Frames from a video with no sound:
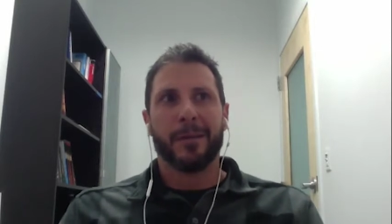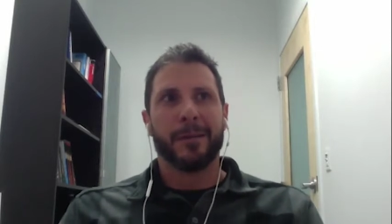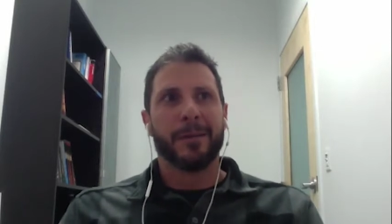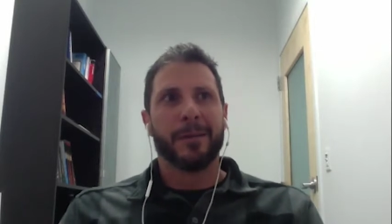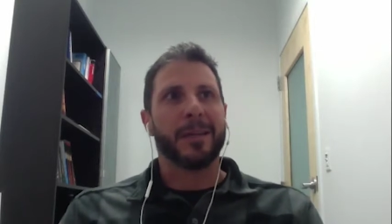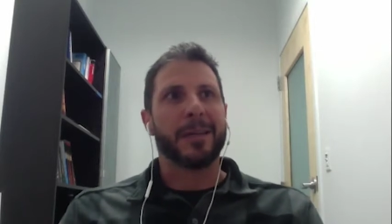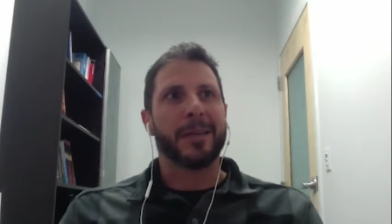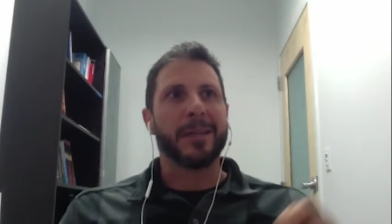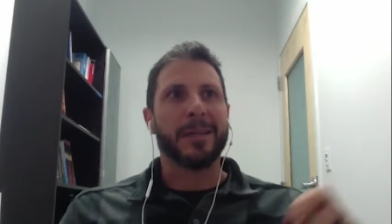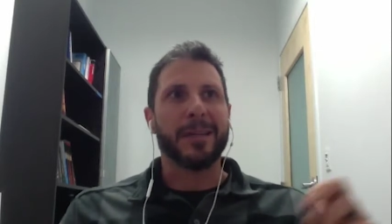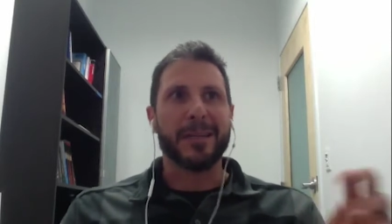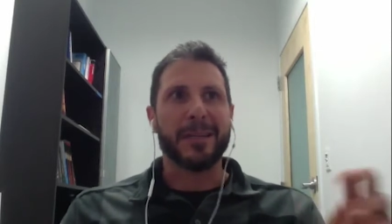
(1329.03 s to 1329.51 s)

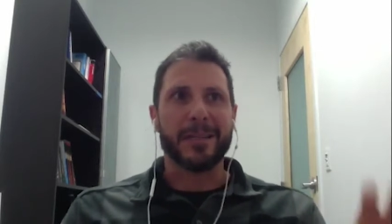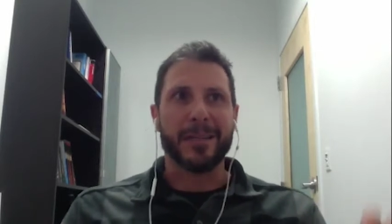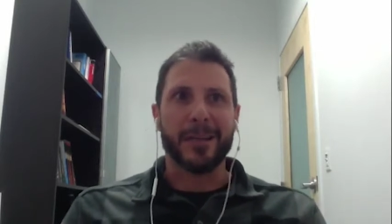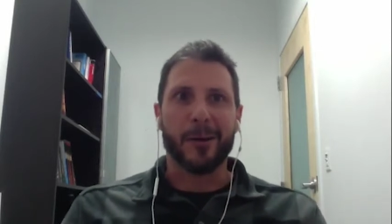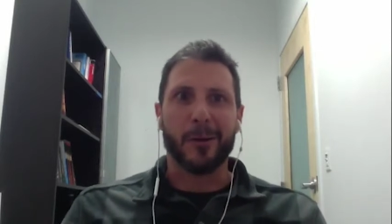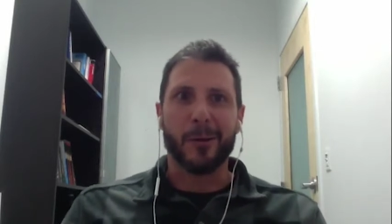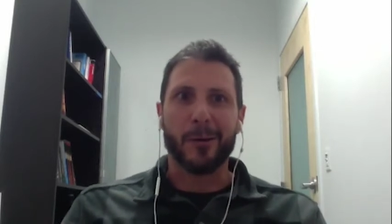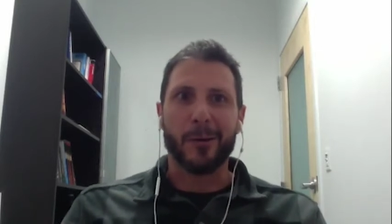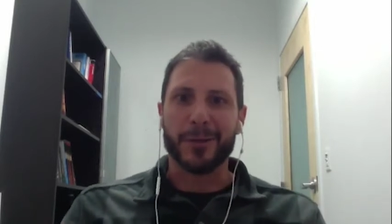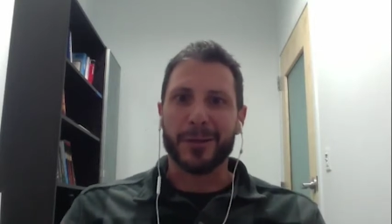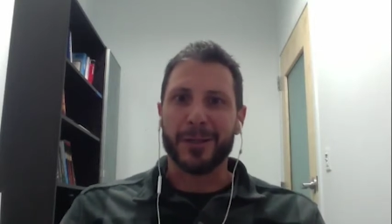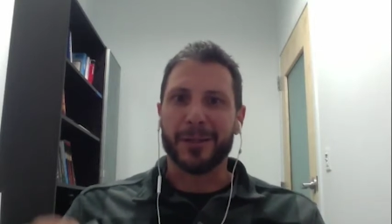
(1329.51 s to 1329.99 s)
the
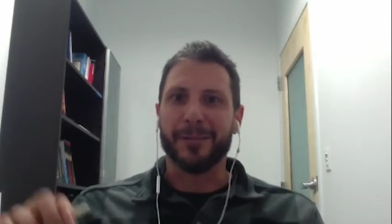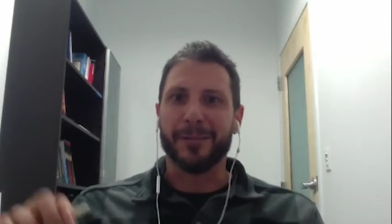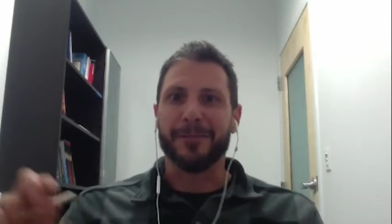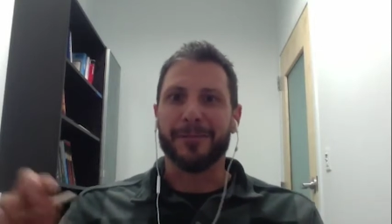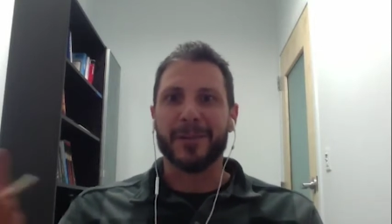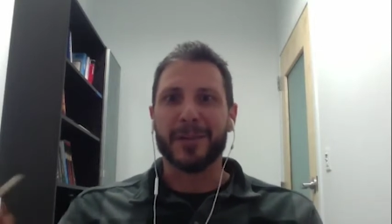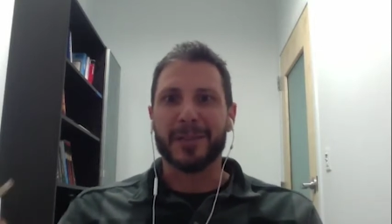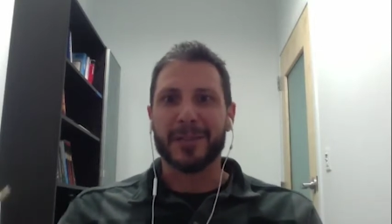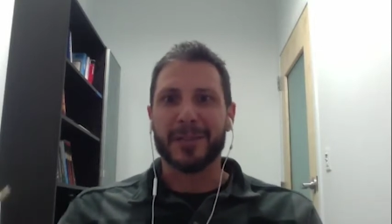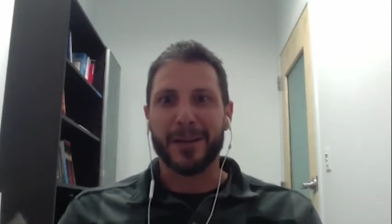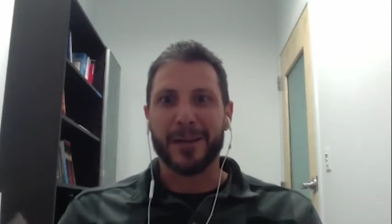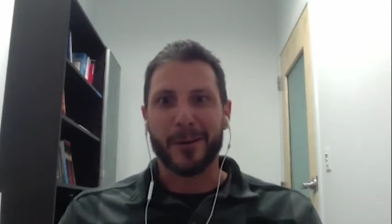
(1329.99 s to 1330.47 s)
kinesiology, the
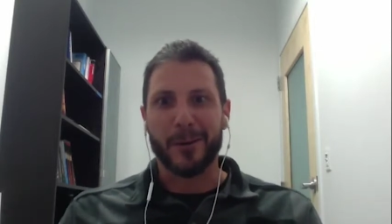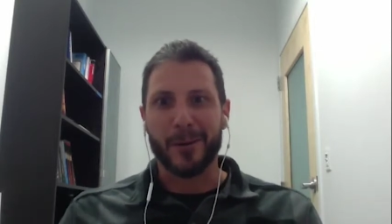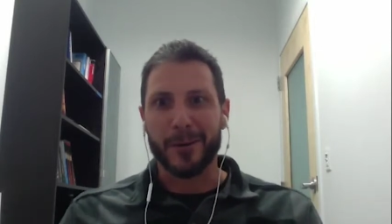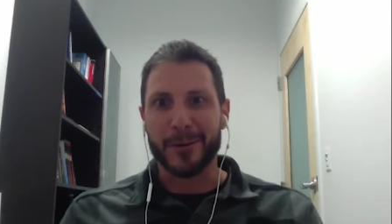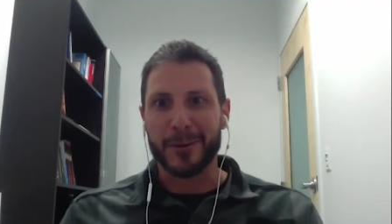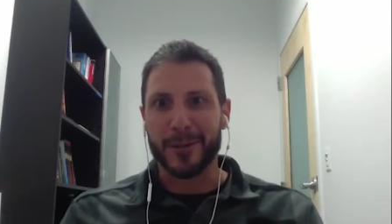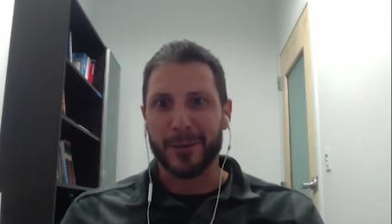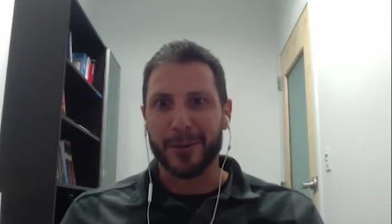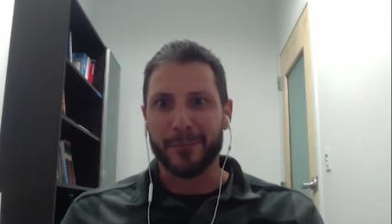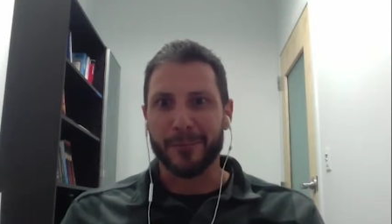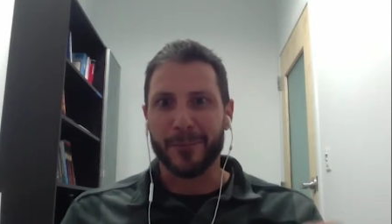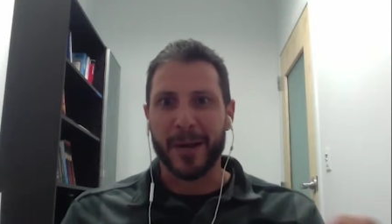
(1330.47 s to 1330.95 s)

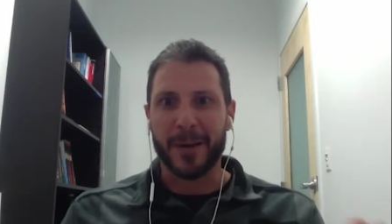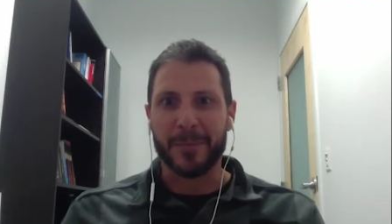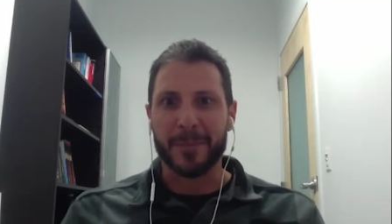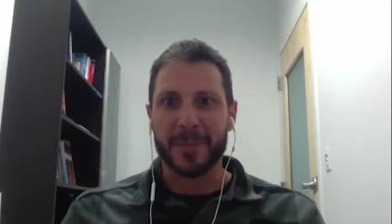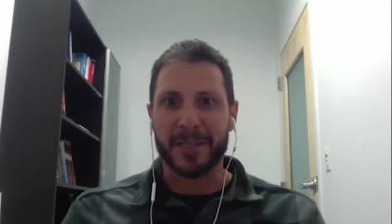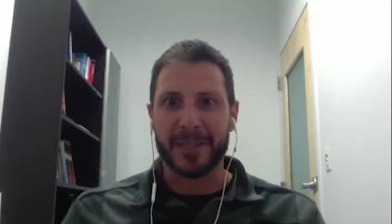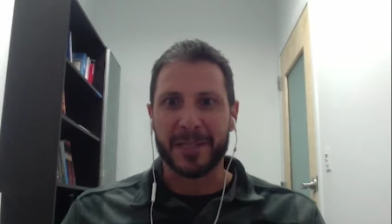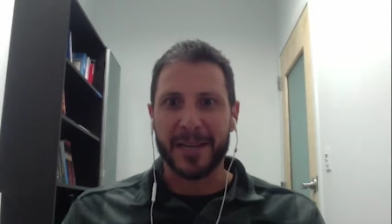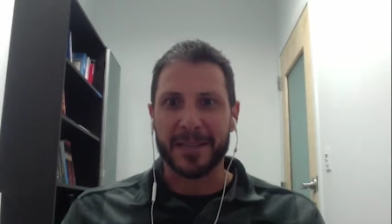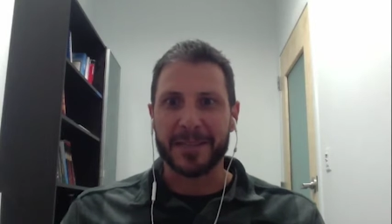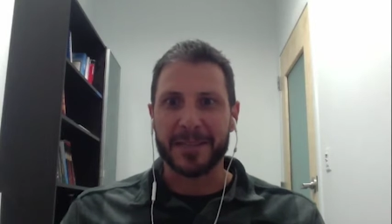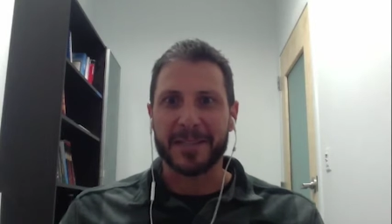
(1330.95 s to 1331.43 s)
physiology, rep
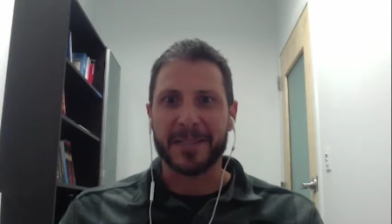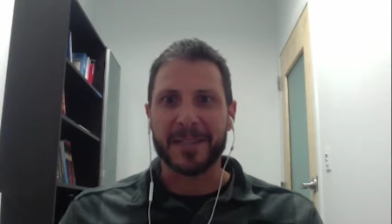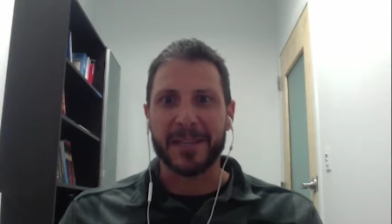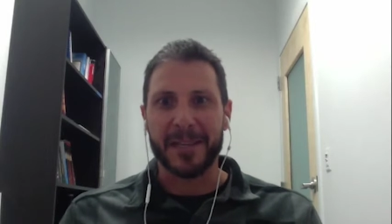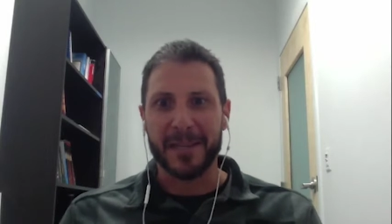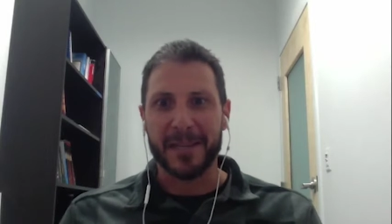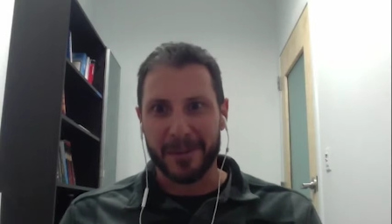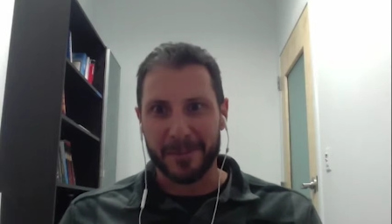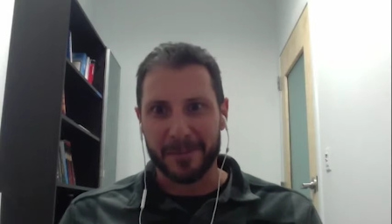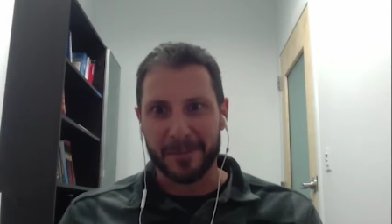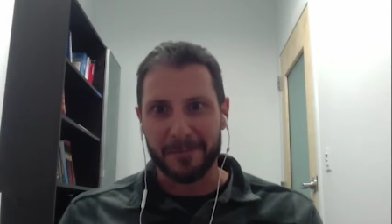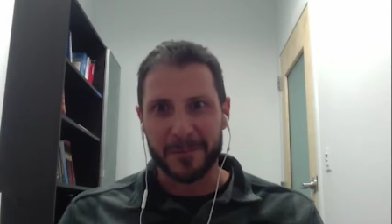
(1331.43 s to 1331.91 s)
set
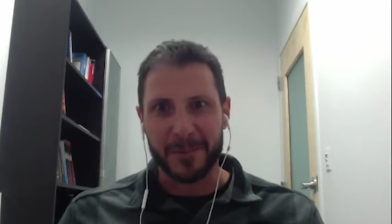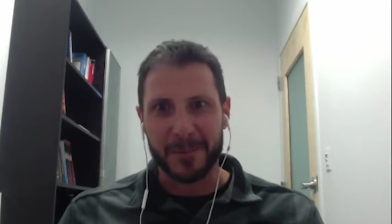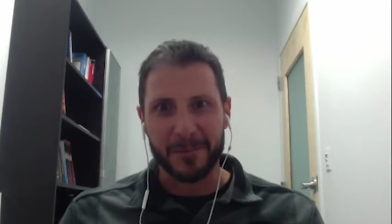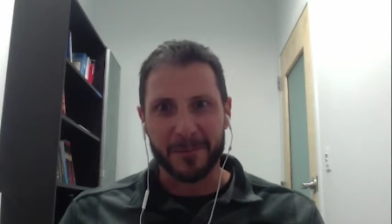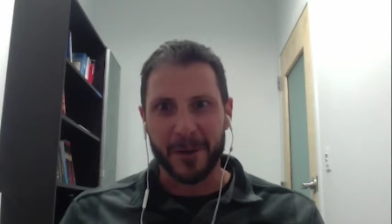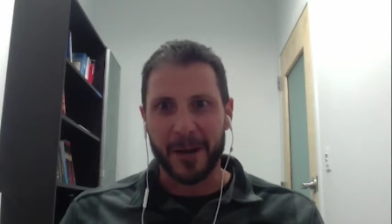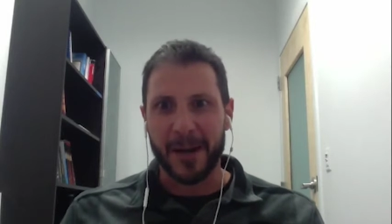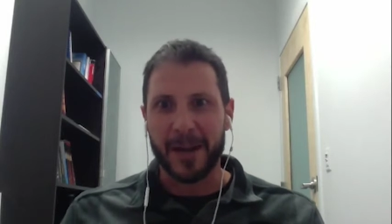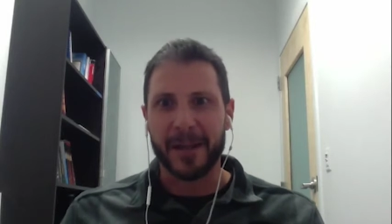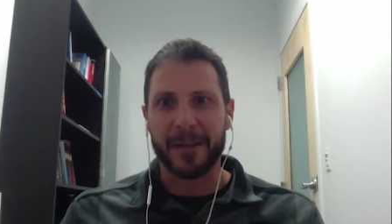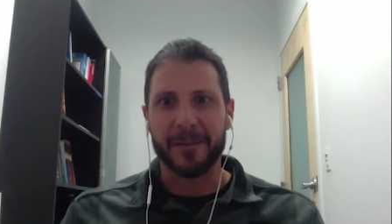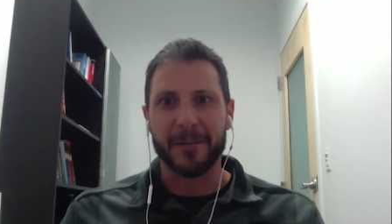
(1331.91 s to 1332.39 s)
schemes,
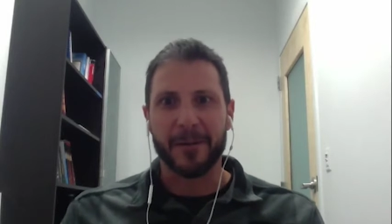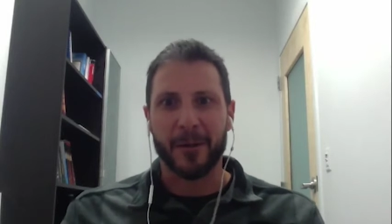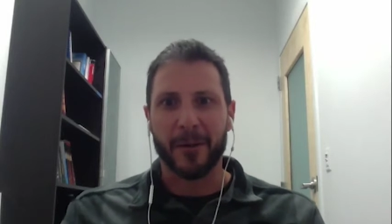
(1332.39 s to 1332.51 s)
right?